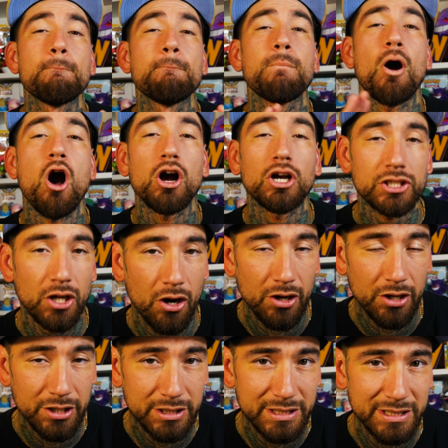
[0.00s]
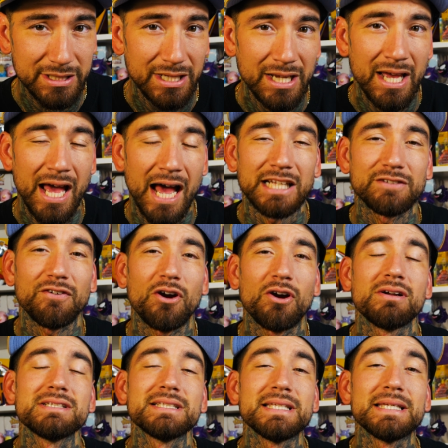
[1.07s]
box arts as far
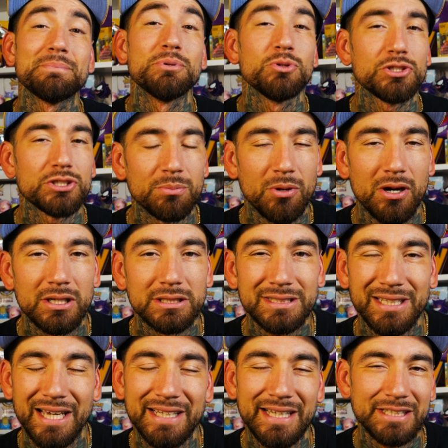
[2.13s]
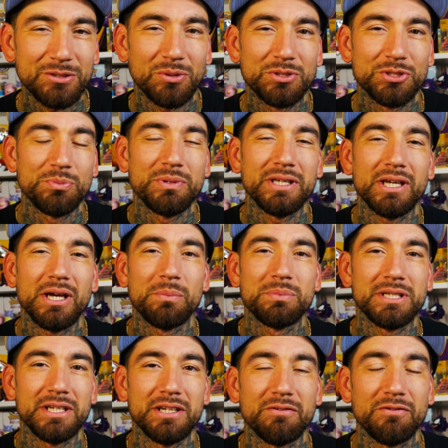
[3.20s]
as the booster box, and that's going to be
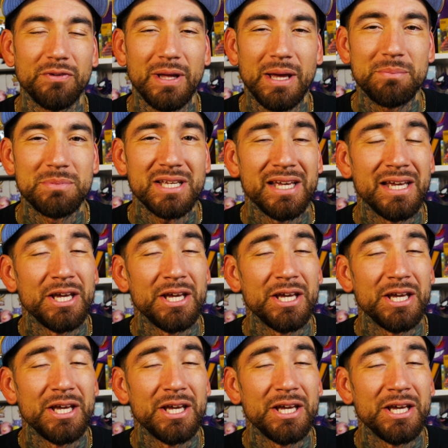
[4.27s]
Obsidian Flames.